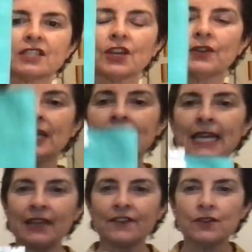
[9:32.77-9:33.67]
So
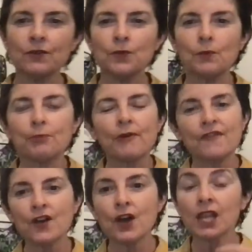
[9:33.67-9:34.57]
if you
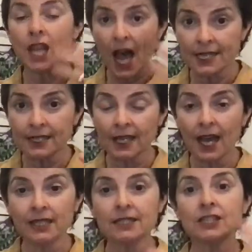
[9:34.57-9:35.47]
prefer lighter
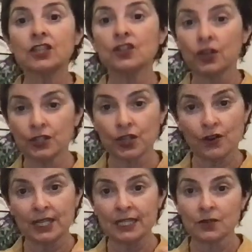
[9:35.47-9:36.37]
colors and you
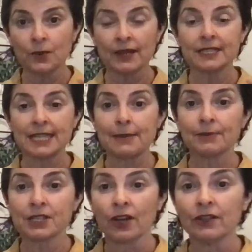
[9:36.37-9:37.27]
don't need to wear the
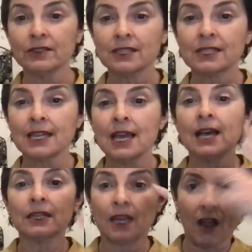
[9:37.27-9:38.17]
deeper tones,
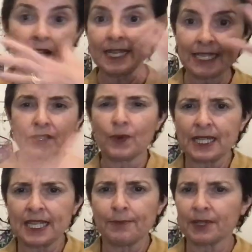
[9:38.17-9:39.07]
like I need to wear
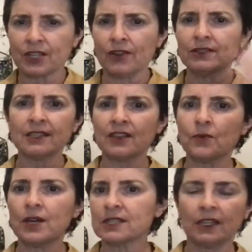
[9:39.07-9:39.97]
deeper tones,
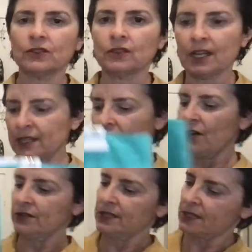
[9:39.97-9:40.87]
otherwise I look like a
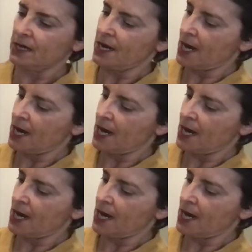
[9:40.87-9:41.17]
ghost.